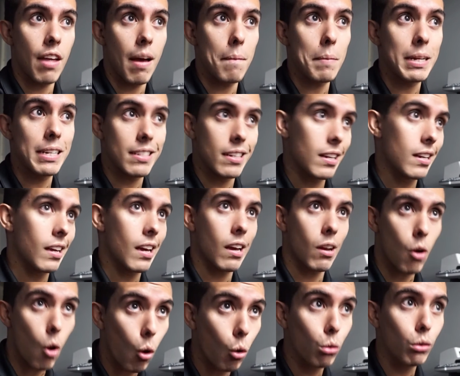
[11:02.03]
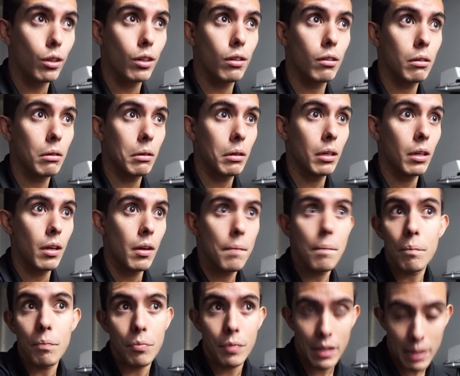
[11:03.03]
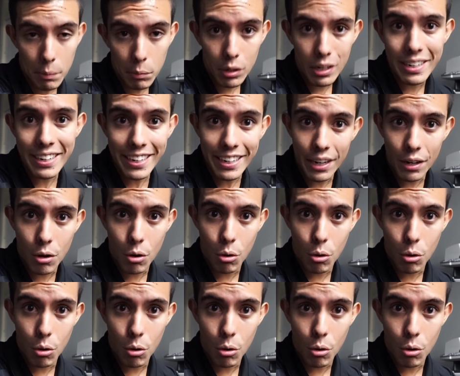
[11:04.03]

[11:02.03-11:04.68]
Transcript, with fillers: that means eating it cold, then I'm gonna eat it